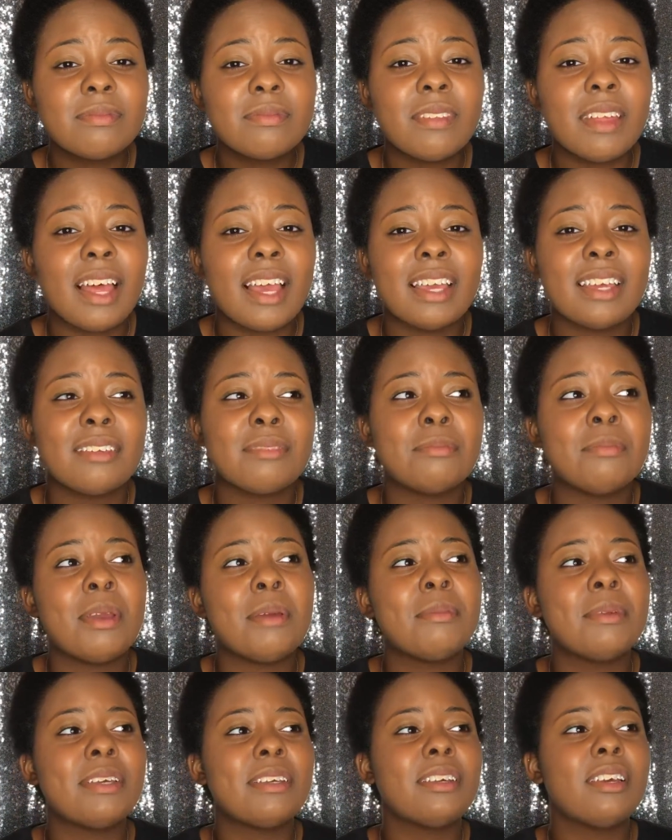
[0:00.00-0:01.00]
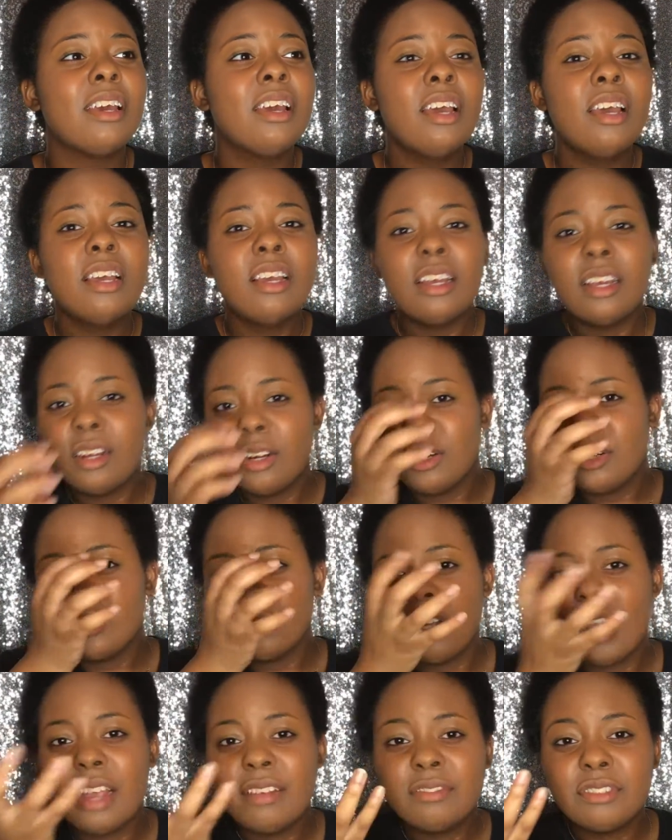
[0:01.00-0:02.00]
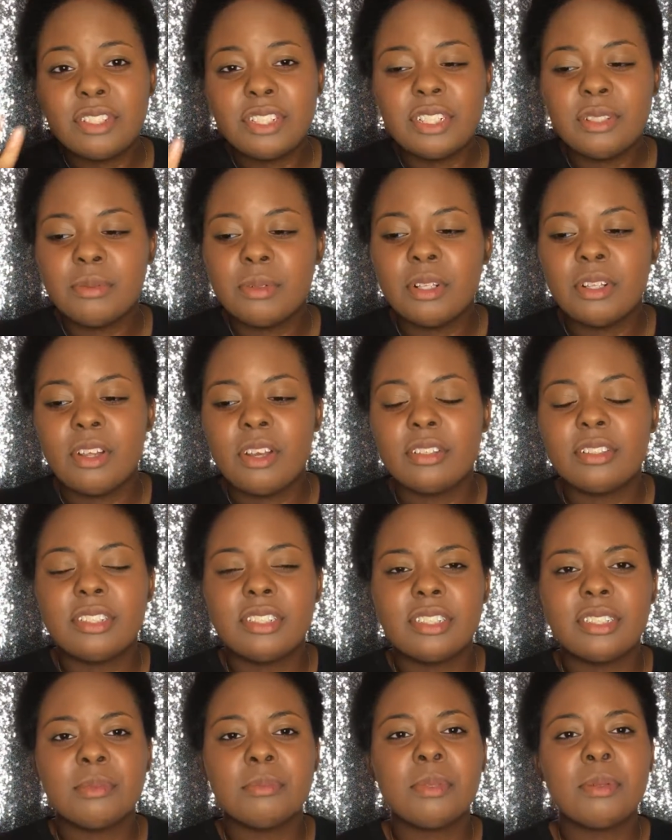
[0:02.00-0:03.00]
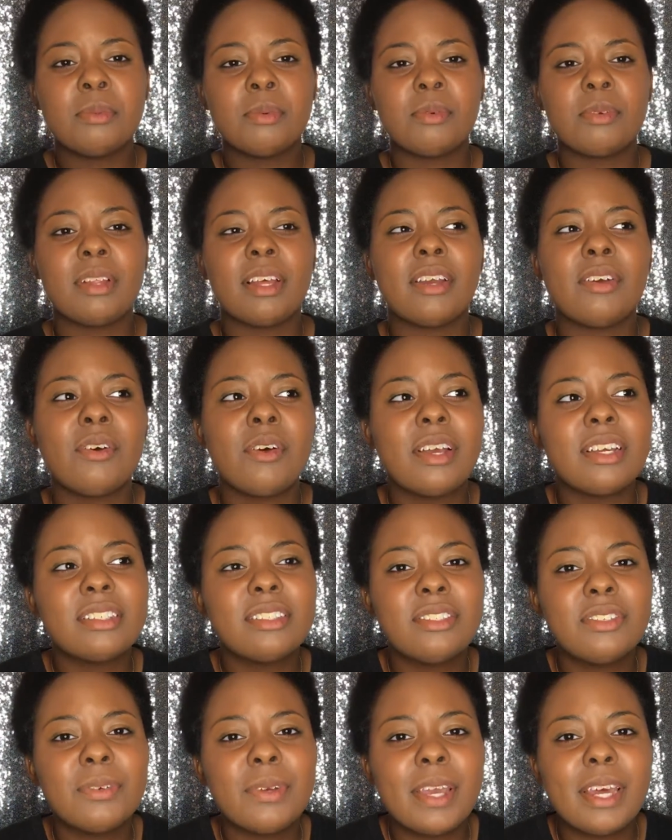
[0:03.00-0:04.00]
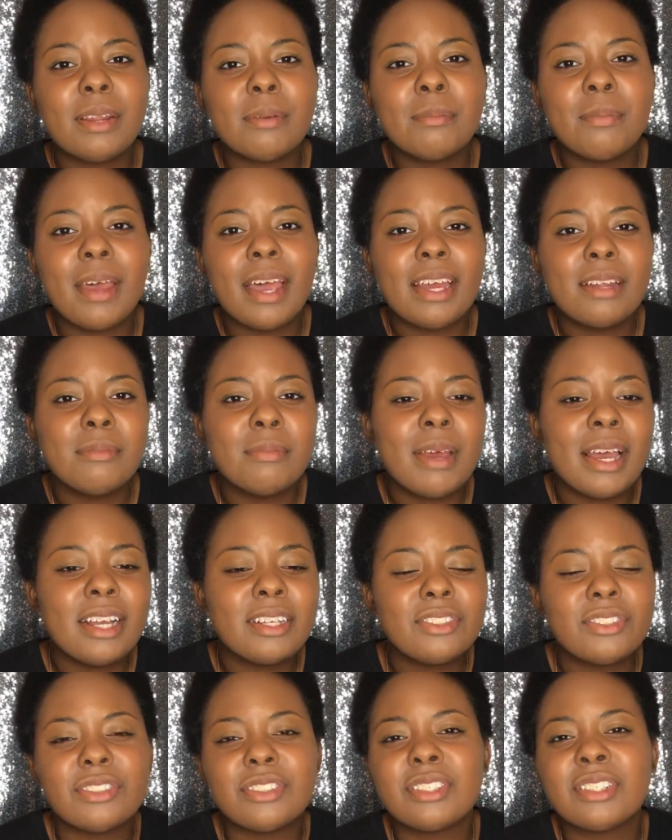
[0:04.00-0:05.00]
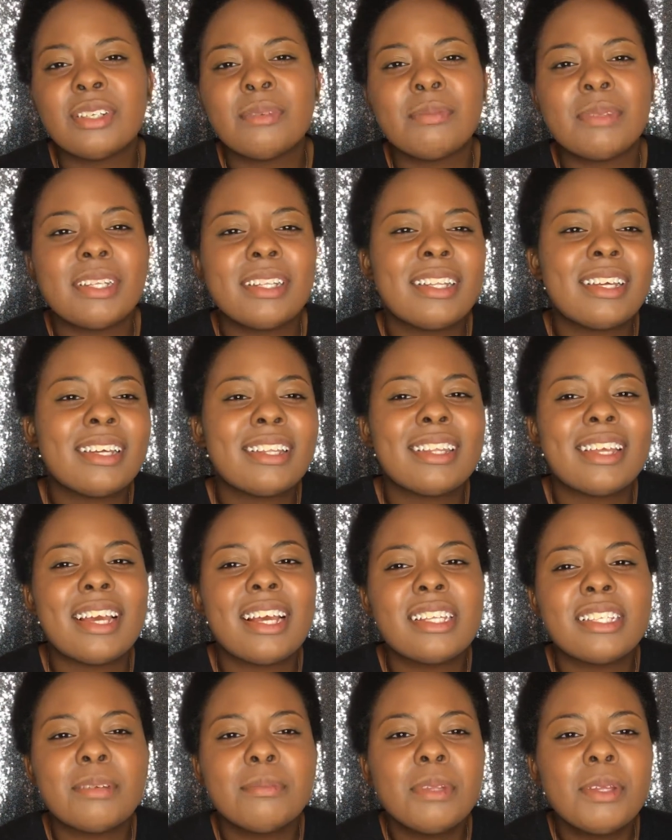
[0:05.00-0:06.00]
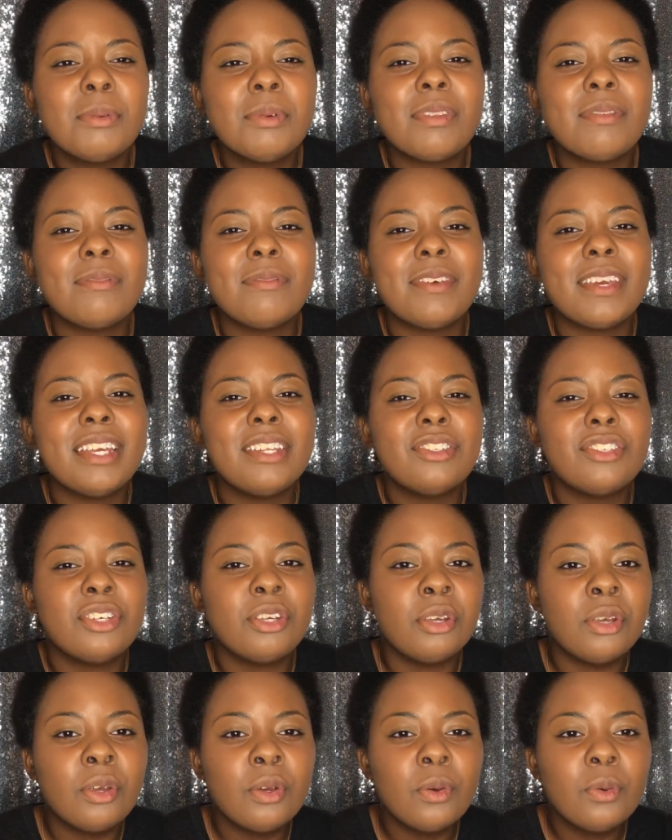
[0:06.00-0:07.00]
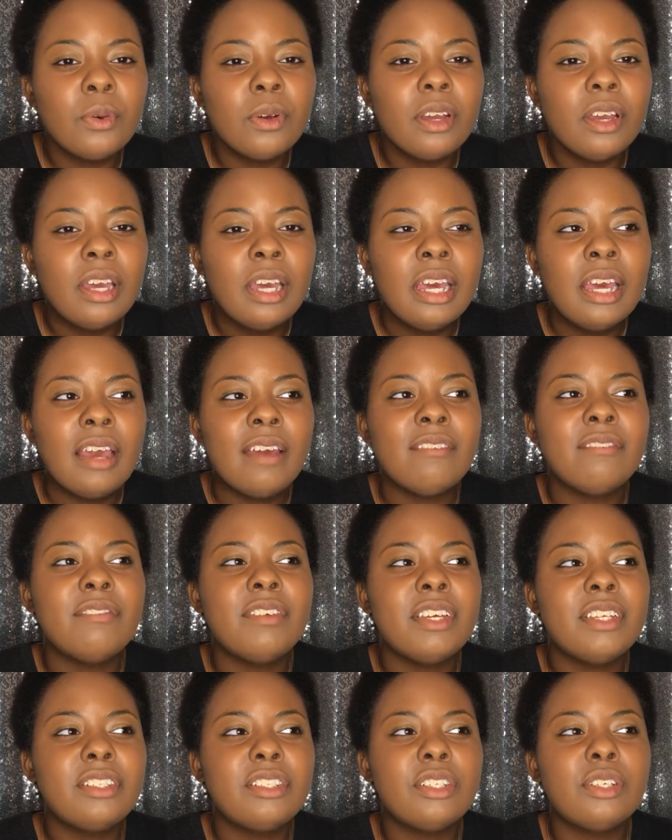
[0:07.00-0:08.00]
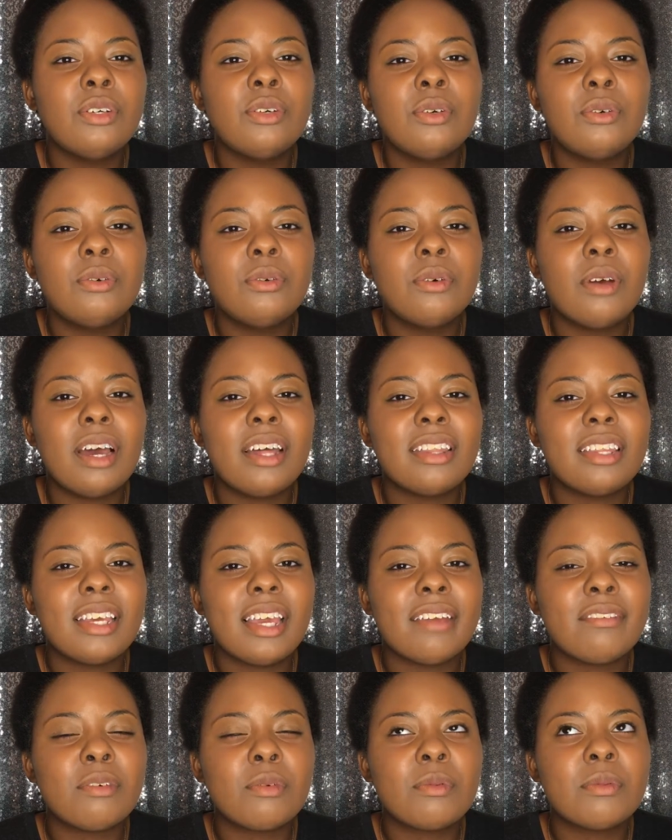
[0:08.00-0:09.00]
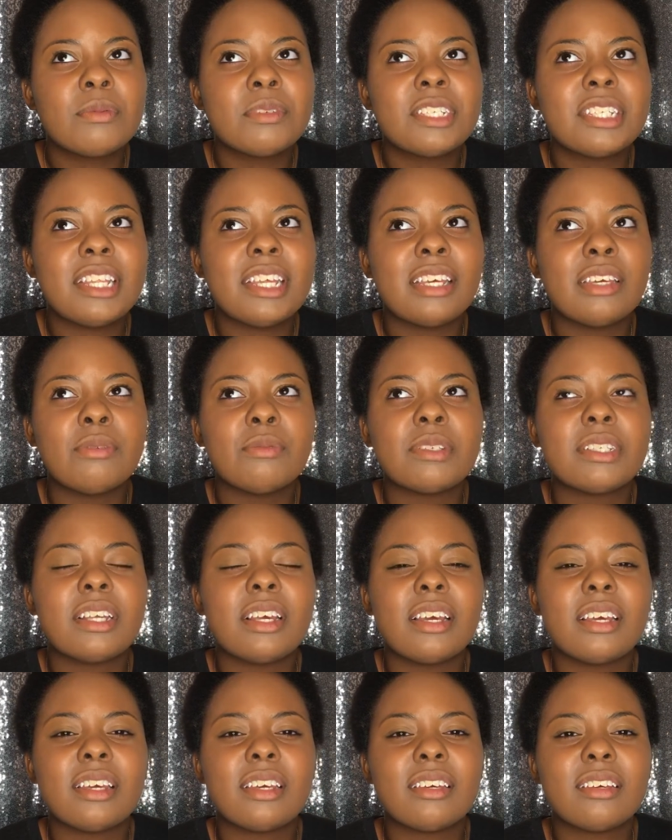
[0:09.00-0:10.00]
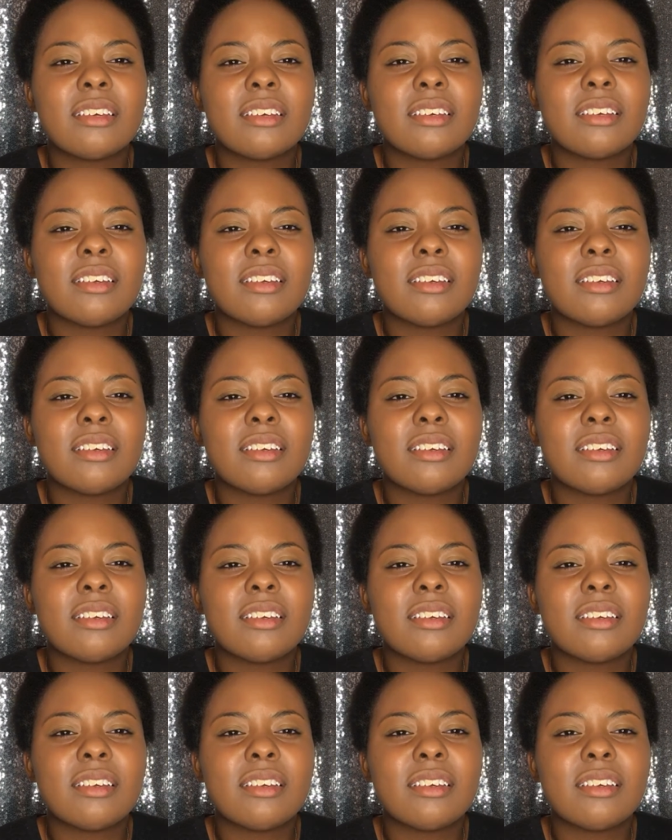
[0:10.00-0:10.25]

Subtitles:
like, maybe, or after she relaunches, some people were like, oh, I still got a bad batch or something like that. Something with V2, I think everyone was thinking was like